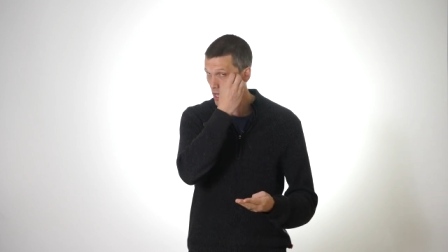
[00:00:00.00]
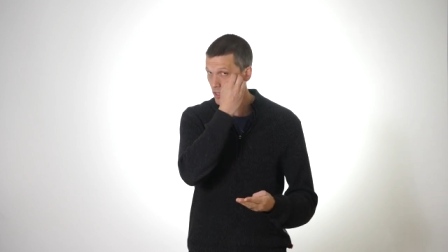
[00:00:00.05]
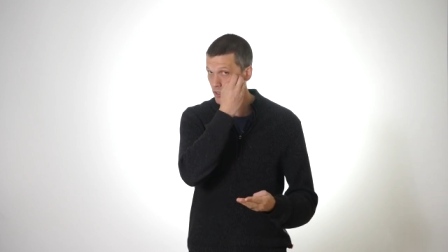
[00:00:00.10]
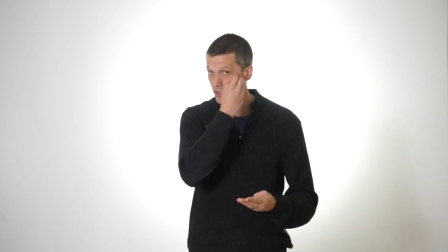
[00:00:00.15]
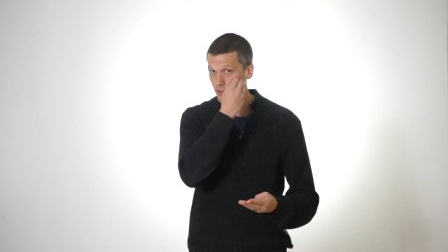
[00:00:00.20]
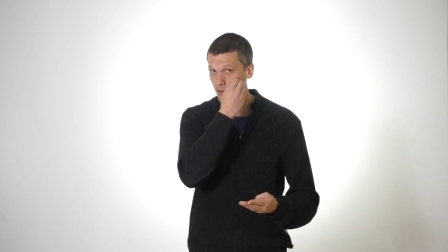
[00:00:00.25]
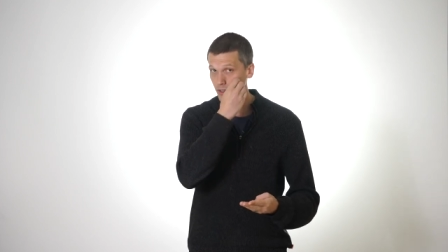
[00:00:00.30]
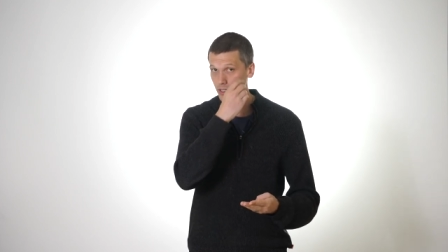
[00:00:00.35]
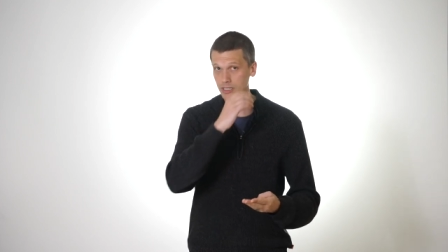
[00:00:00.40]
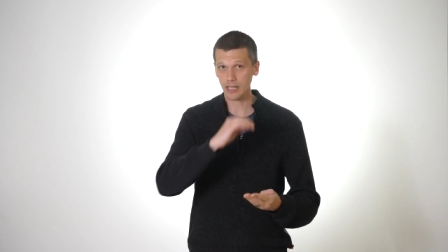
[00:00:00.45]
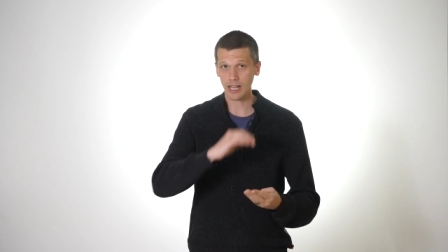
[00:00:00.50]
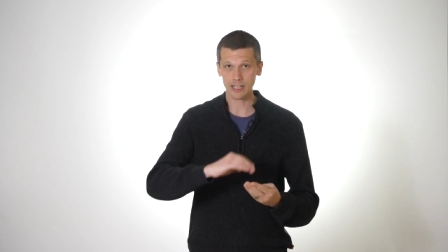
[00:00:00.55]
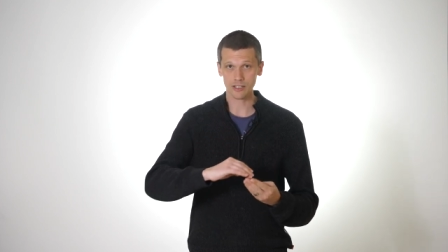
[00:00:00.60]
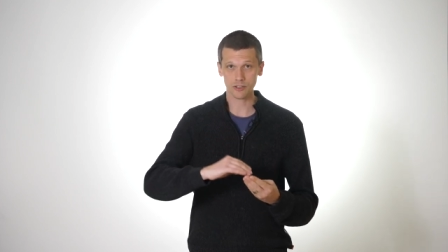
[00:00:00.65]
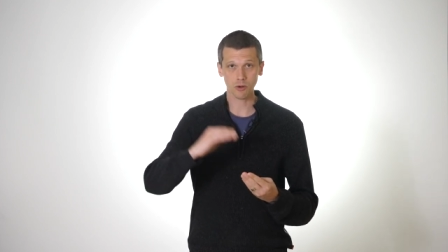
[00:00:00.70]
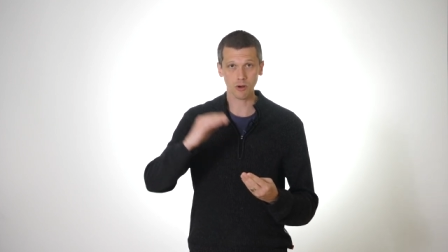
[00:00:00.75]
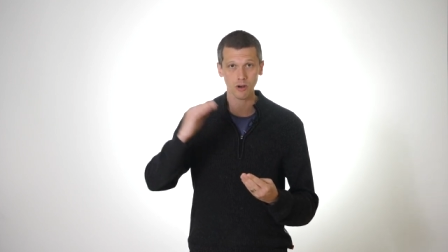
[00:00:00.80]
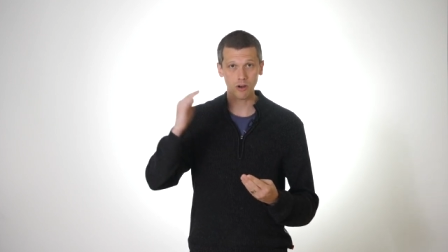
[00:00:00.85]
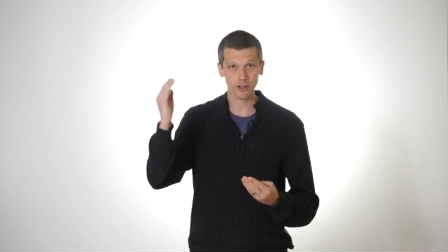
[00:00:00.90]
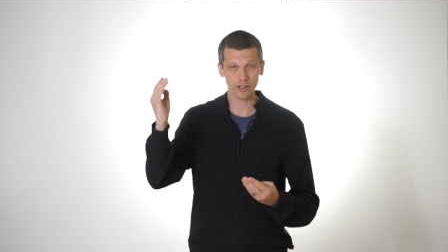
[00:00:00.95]
different
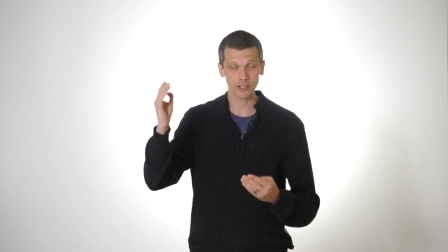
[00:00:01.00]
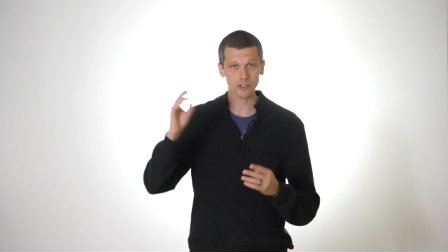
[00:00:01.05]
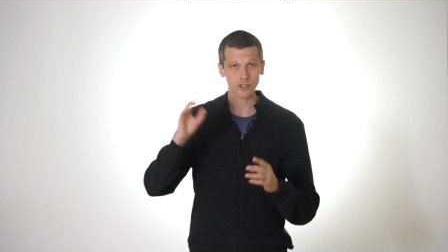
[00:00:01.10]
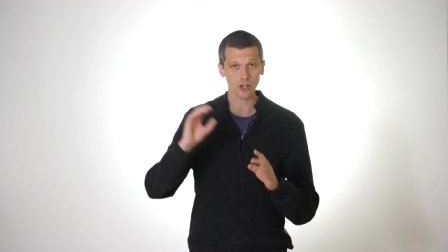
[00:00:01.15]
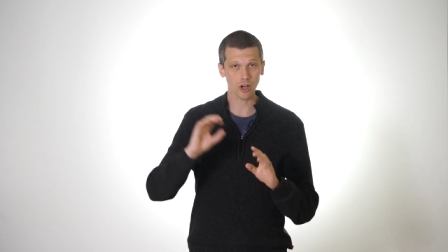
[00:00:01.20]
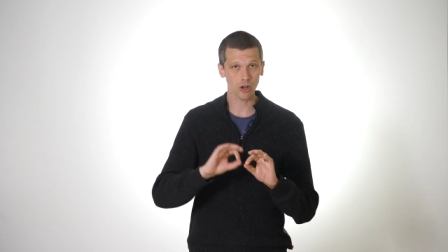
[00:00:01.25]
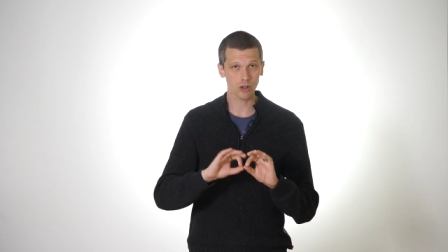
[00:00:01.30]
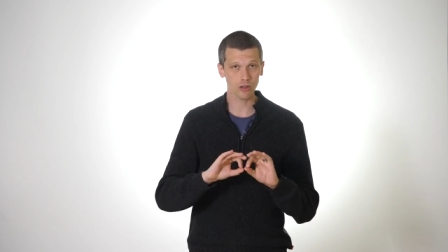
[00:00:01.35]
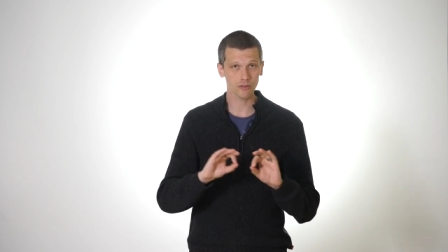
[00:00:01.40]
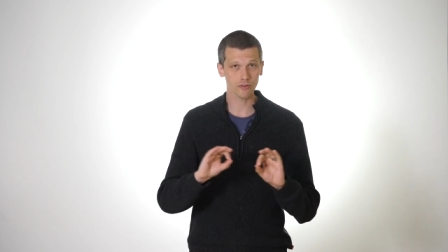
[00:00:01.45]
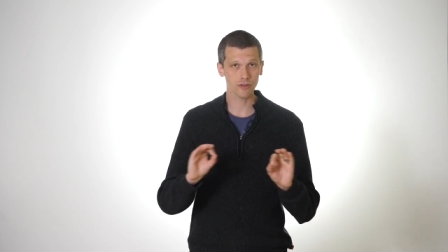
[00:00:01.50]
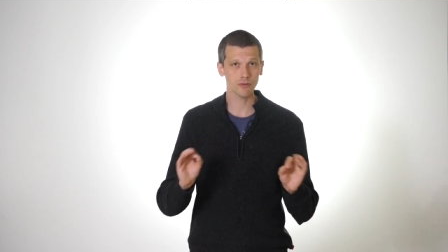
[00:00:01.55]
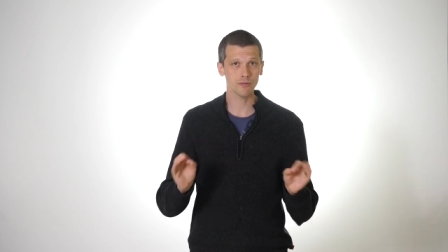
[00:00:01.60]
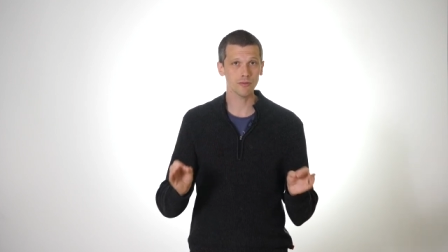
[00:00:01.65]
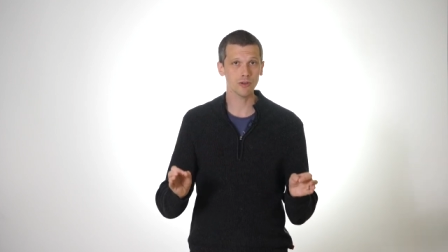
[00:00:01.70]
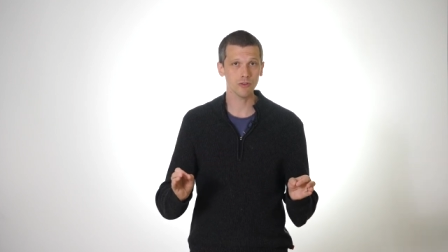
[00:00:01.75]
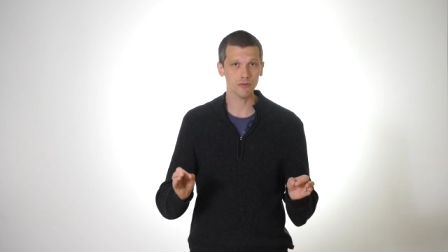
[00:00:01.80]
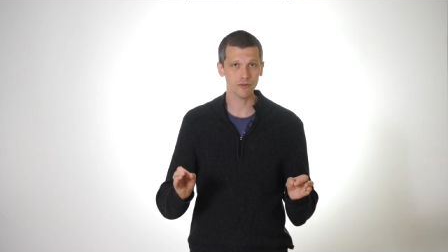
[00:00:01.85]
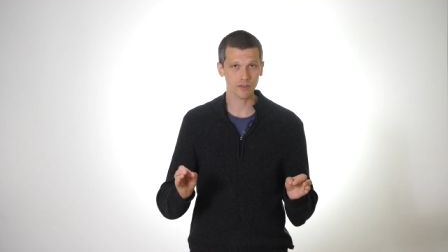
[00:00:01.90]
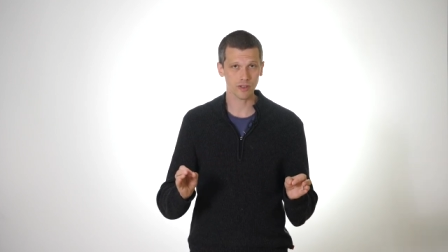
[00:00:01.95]
glass qualities, all of them
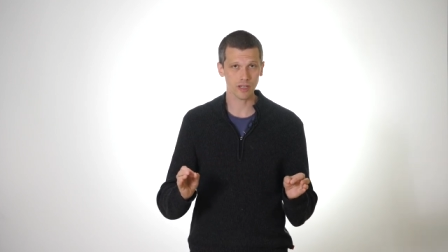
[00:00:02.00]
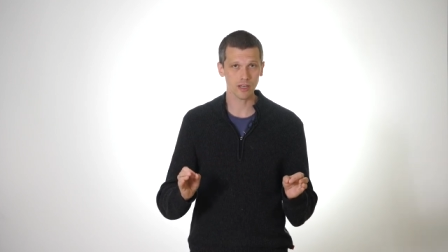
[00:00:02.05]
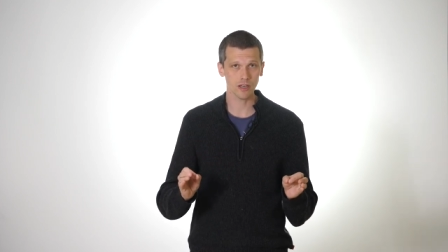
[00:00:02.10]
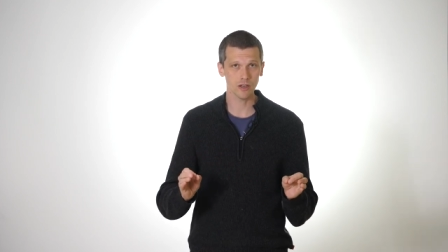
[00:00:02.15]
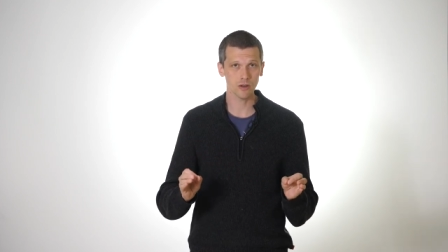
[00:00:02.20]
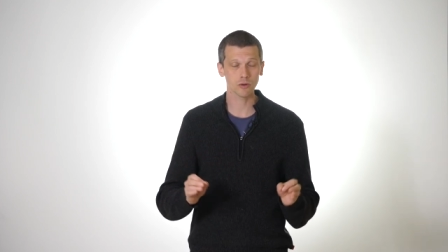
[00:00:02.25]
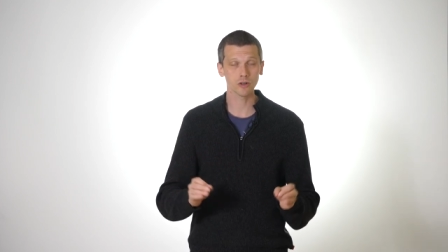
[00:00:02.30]
UV.